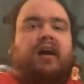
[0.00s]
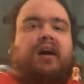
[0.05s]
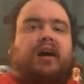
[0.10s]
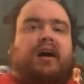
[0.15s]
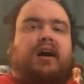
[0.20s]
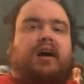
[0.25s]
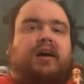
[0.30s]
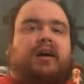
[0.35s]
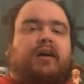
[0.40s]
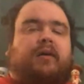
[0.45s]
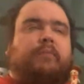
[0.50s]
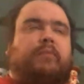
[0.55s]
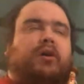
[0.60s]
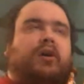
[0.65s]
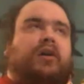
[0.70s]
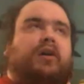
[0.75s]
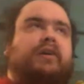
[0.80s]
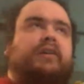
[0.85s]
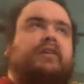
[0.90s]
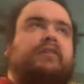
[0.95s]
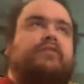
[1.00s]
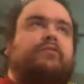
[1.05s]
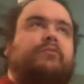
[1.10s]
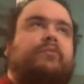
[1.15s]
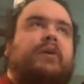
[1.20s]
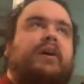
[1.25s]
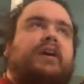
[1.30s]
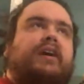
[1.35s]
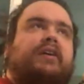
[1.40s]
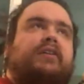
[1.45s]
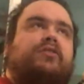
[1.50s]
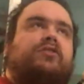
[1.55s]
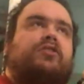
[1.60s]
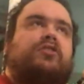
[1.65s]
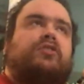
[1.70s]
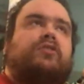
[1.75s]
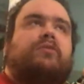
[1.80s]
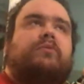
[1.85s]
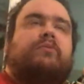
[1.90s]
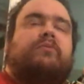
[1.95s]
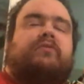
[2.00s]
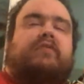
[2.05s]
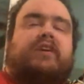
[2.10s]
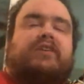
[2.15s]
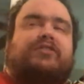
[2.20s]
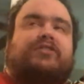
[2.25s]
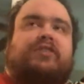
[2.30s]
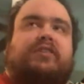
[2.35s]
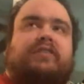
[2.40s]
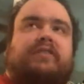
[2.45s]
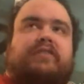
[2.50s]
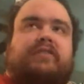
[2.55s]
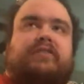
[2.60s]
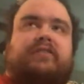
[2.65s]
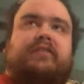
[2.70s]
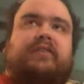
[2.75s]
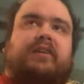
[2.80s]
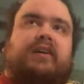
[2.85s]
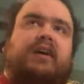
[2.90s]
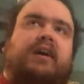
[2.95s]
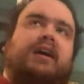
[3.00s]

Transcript: on his way to vengeance.